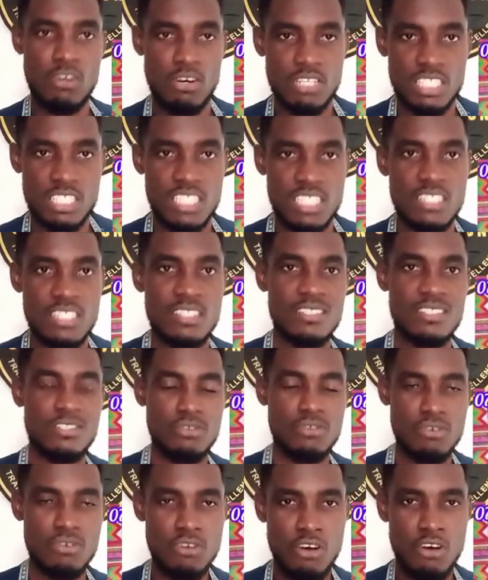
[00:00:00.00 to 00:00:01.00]
cutting
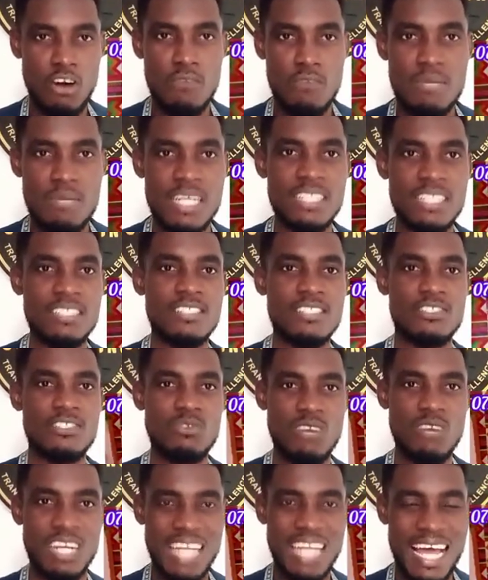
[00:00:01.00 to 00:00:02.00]
to
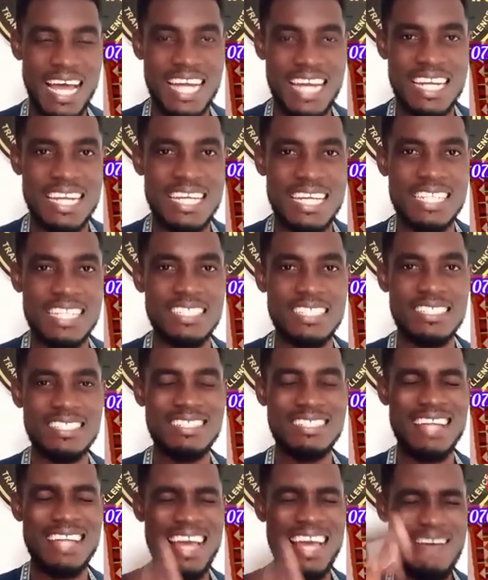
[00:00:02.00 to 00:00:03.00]
gumming to
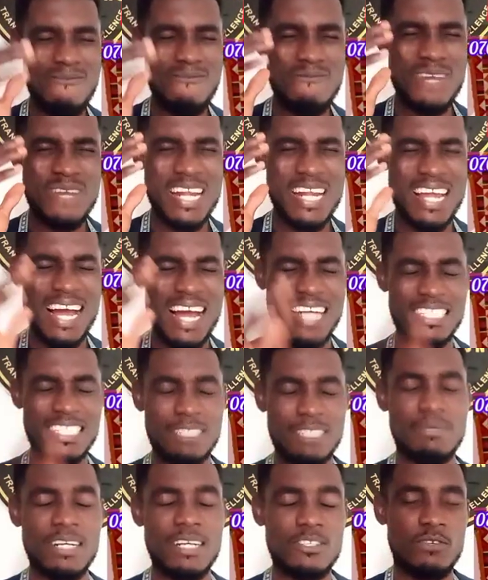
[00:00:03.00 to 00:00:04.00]
lining, every
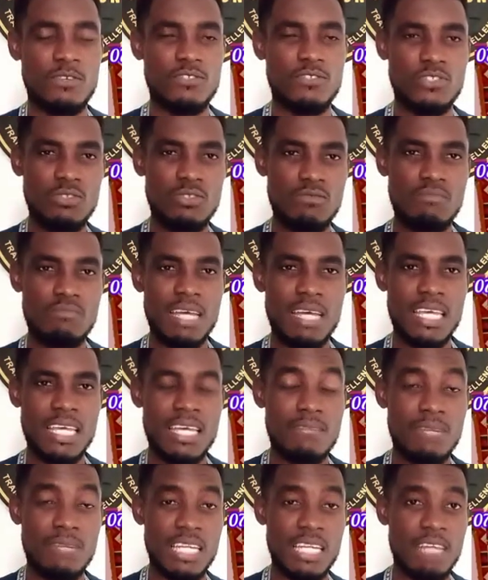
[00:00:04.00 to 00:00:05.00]
aspect of suit
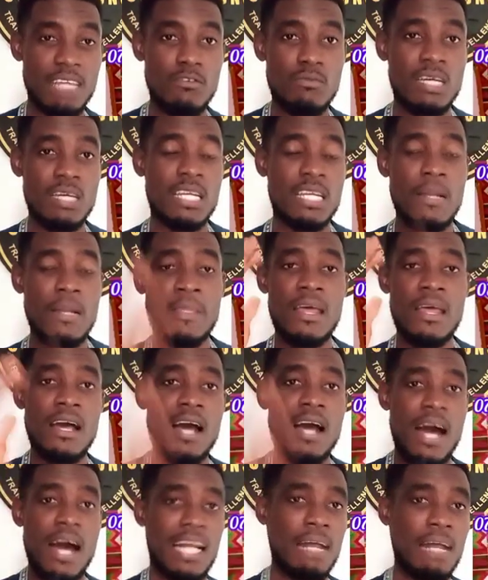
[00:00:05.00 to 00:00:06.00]
making. Believe me.
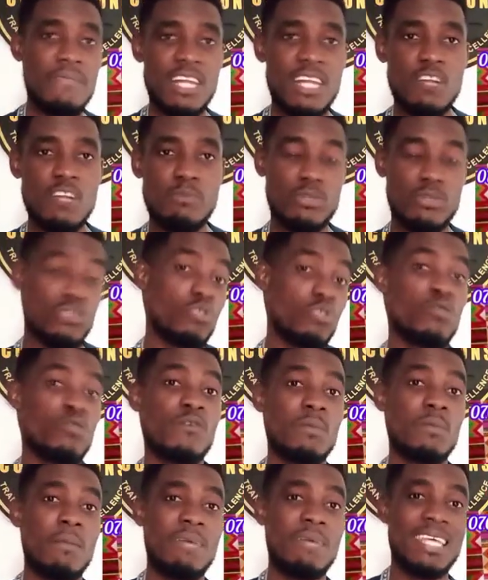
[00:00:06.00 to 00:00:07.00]
And I'm there to put you
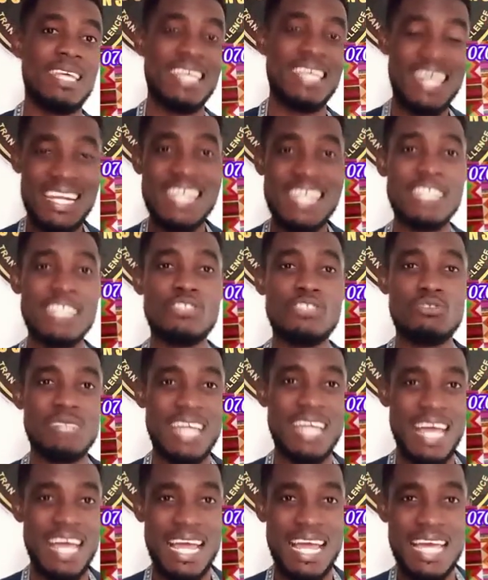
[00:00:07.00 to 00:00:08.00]
through from the beginning to
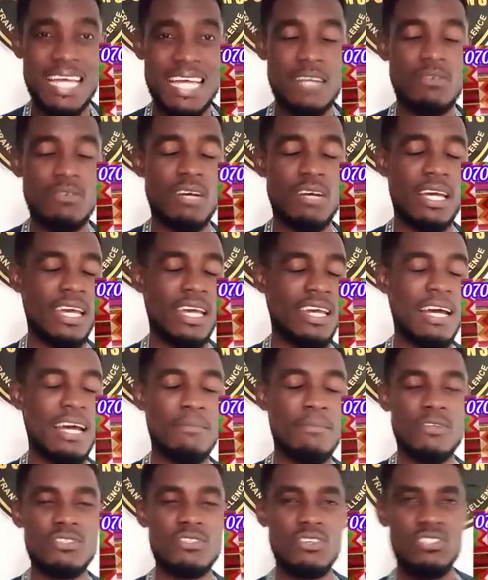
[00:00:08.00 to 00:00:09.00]
the end, okay?
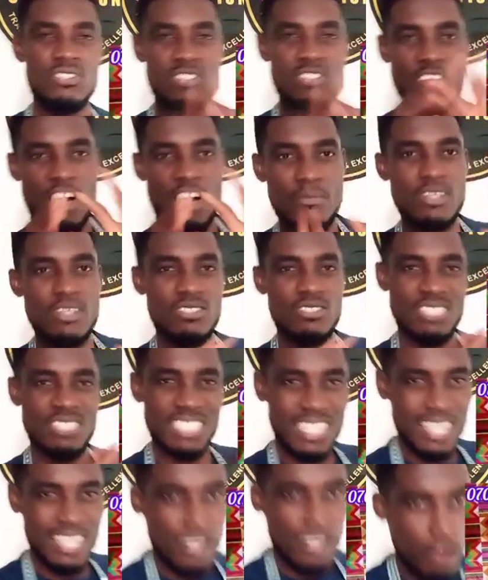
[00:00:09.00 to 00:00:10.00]
I'm not just coming to
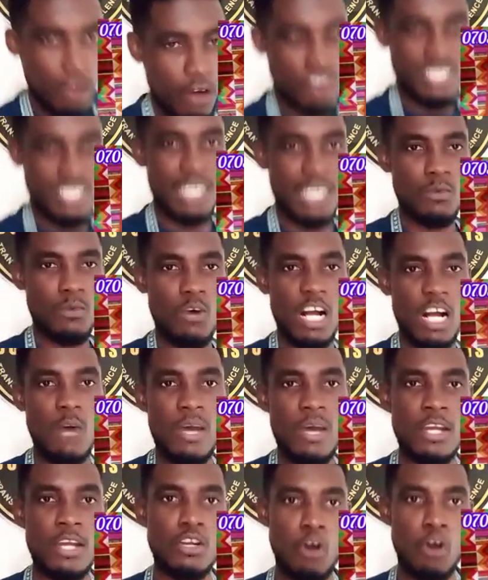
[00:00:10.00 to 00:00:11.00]
sell a course and walk
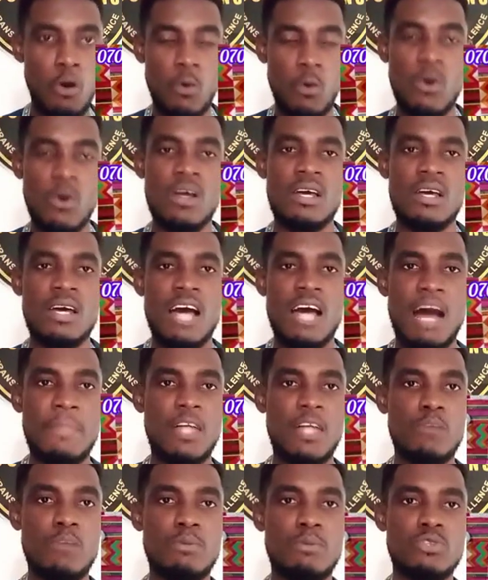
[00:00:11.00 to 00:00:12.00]
away. No.
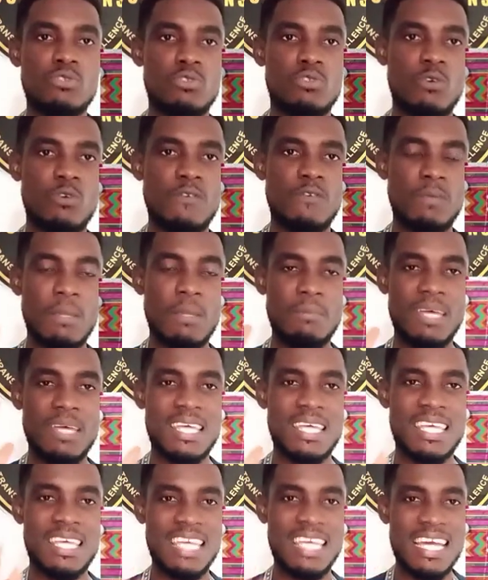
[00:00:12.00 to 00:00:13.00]
I'm there to put you through from the
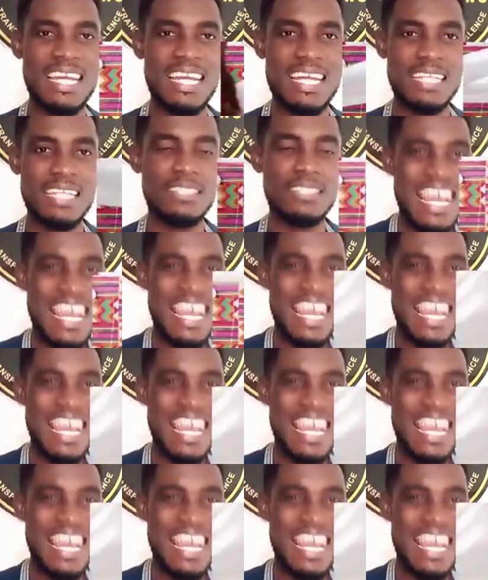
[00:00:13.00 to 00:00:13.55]
beginning